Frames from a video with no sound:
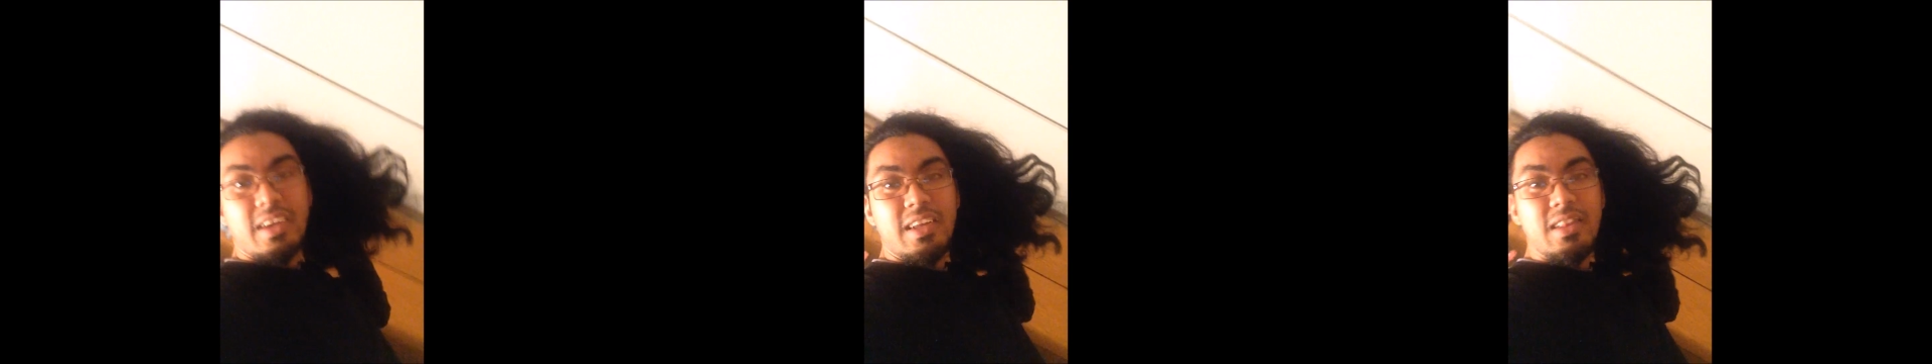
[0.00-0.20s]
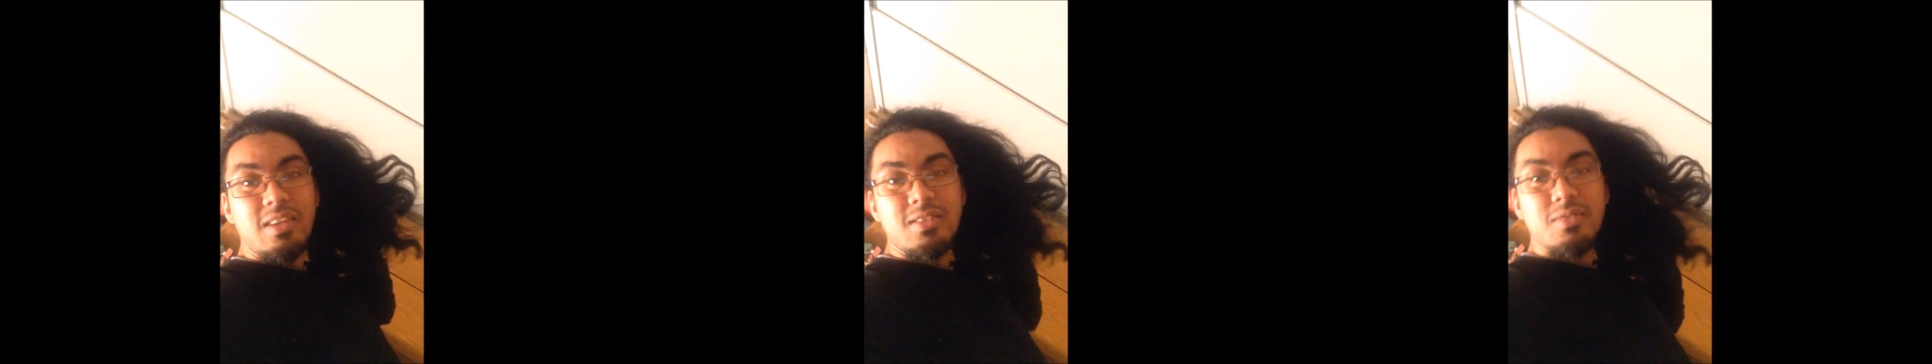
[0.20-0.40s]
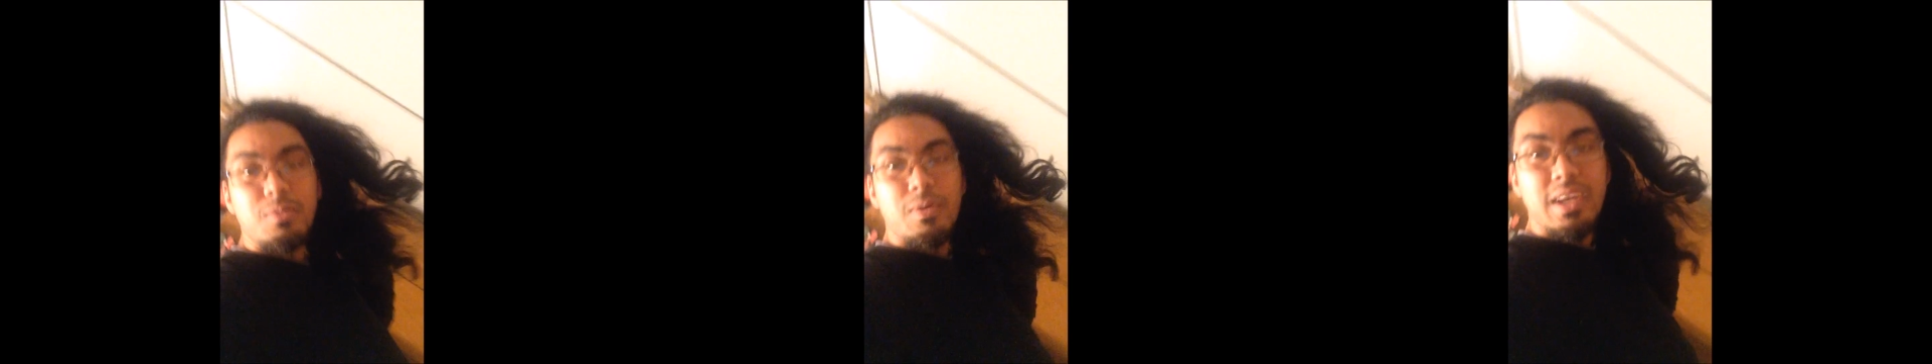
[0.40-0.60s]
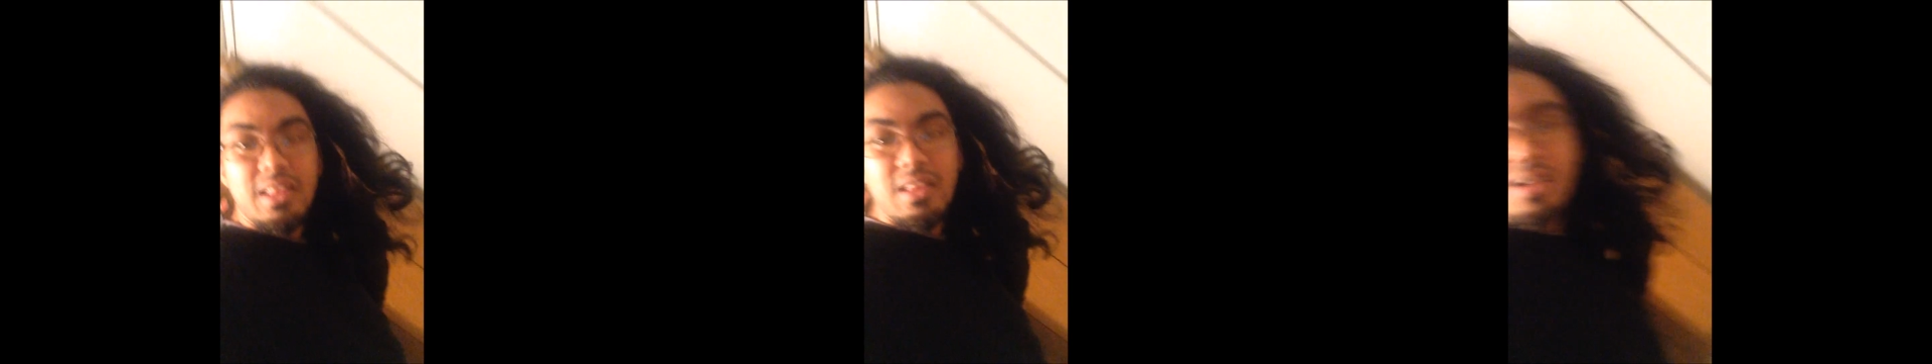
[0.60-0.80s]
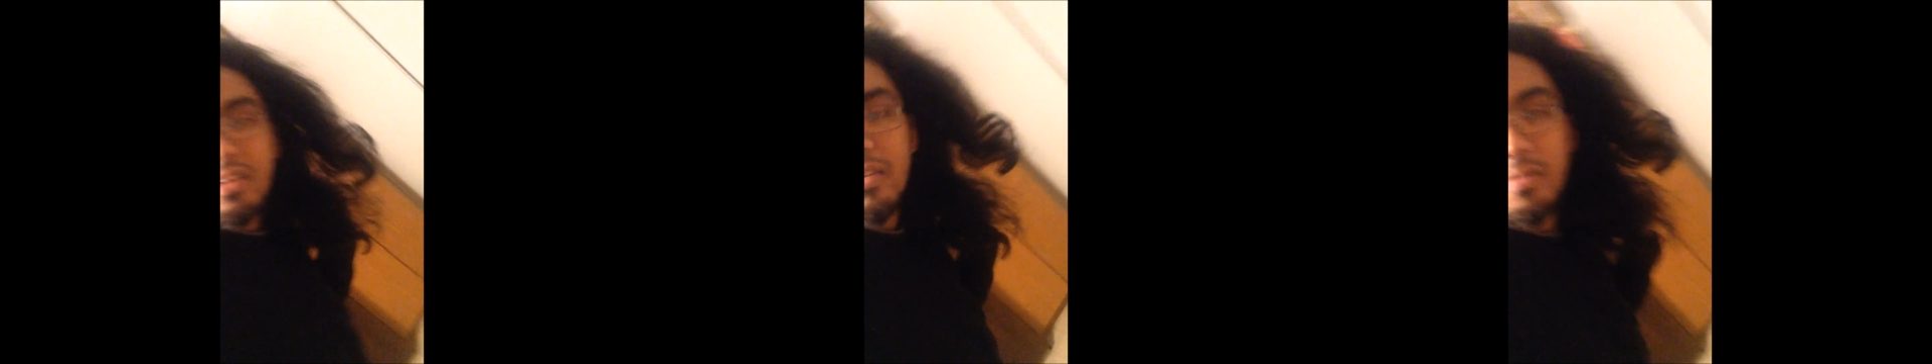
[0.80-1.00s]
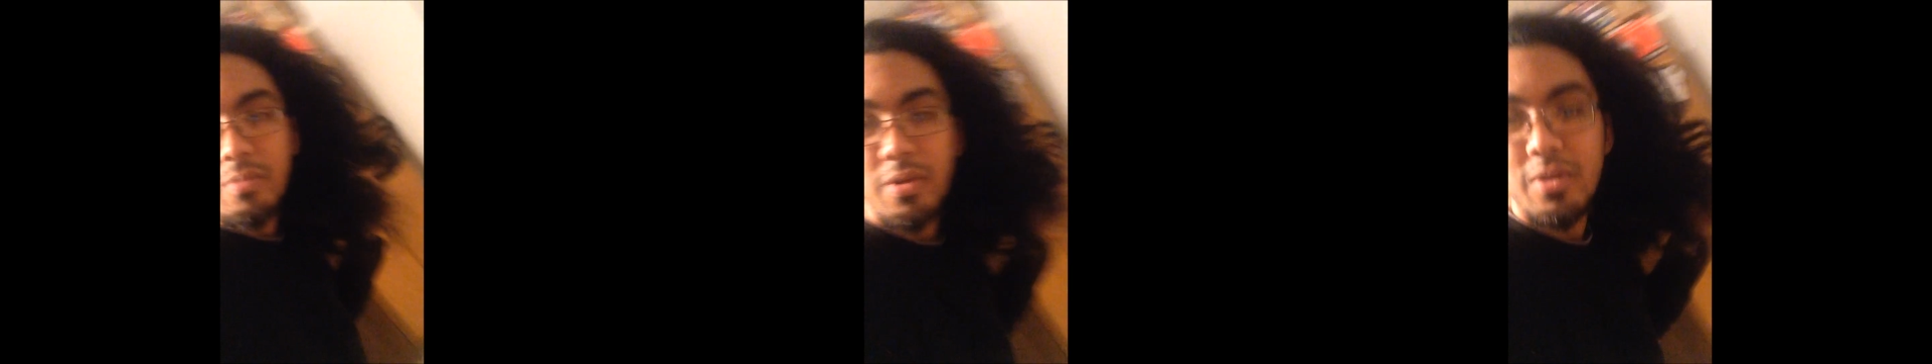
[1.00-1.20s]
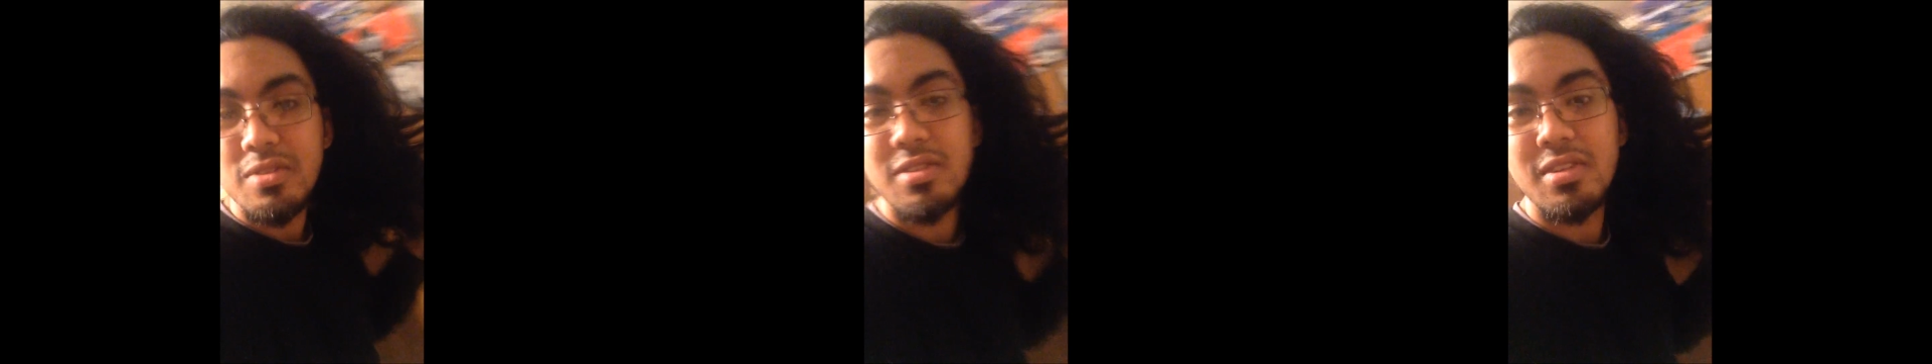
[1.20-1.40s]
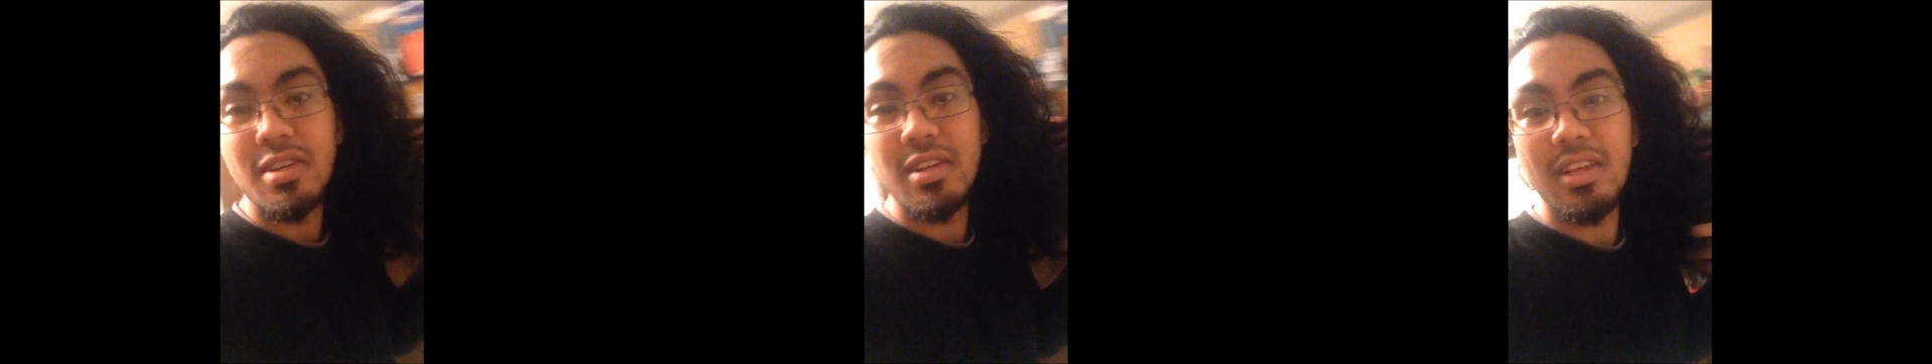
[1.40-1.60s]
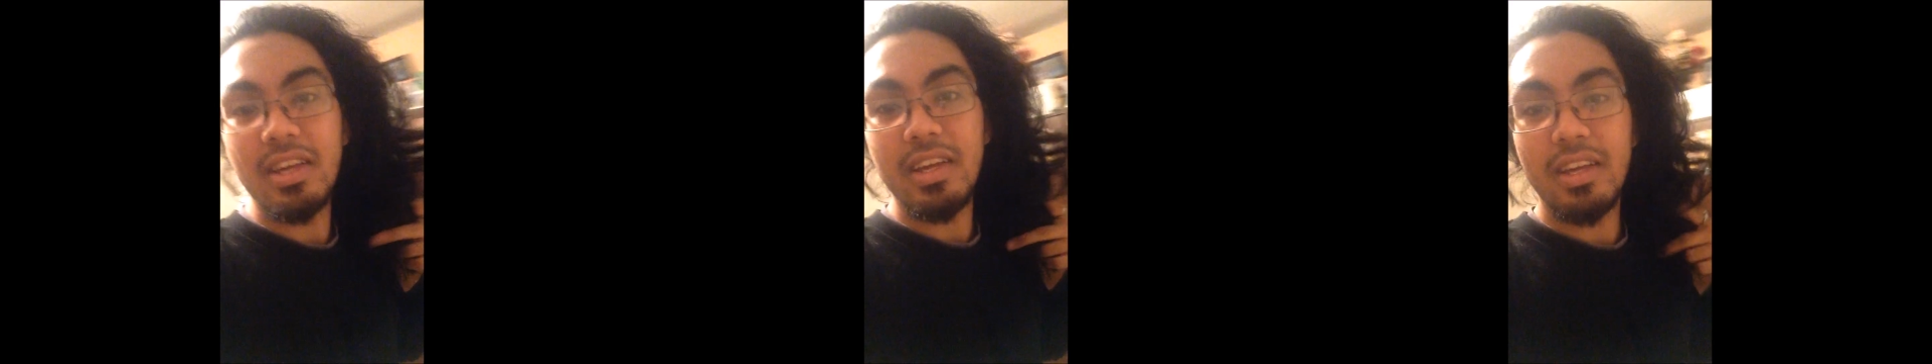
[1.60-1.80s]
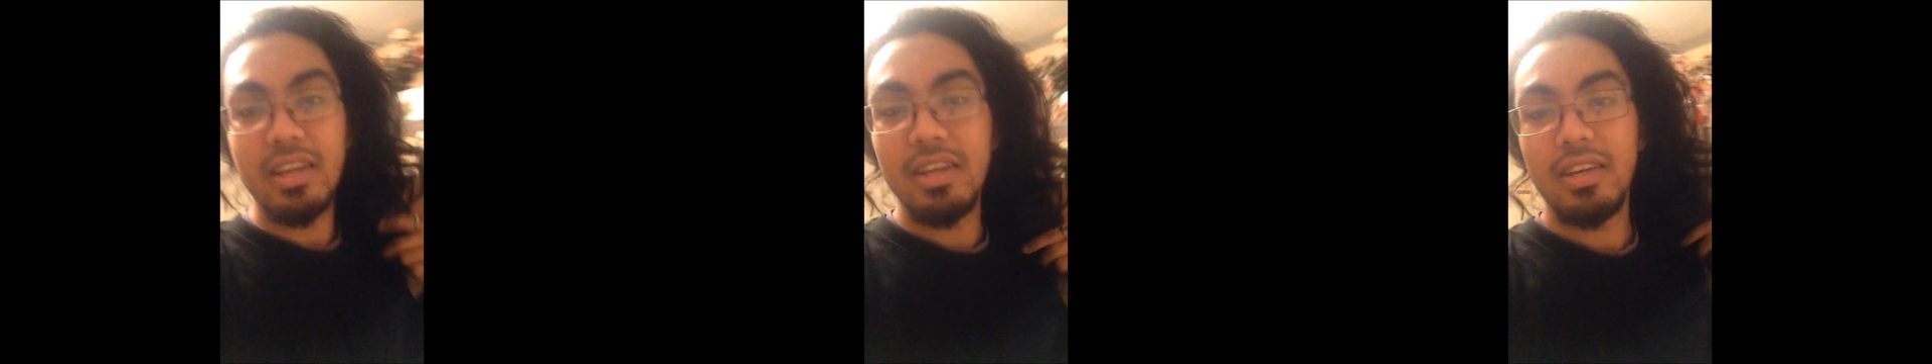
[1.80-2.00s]
It looks way longer in person,
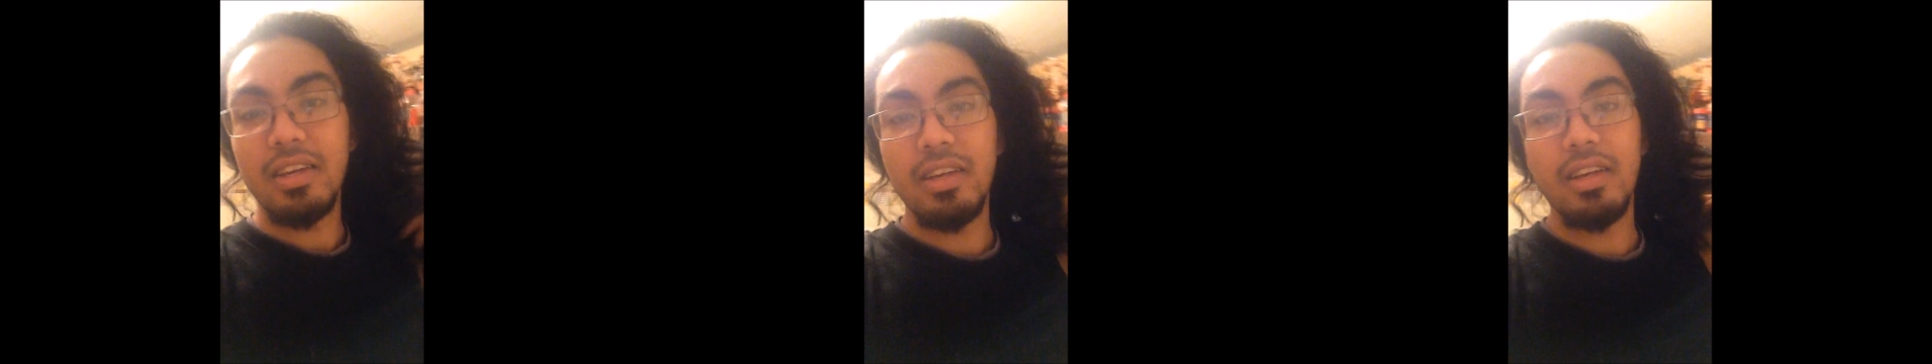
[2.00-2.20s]
like,